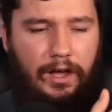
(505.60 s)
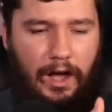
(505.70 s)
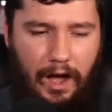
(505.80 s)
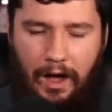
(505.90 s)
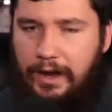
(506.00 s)

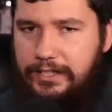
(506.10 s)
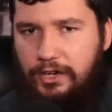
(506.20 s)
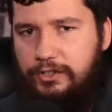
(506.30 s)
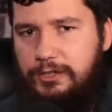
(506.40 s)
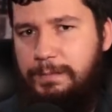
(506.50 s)
aren't
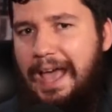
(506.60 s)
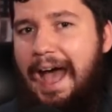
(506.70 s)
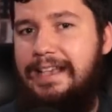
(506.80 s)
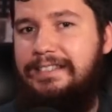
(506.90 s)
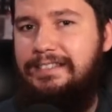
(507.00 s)
going to be
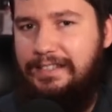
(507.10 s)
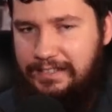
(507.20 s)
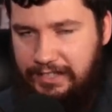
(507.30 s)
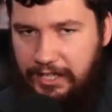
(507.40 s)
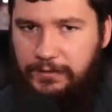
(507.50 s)
as
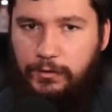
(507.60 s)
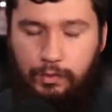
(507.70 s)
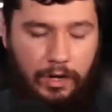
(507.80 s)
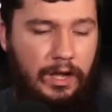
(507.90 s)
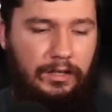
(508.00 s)
successful.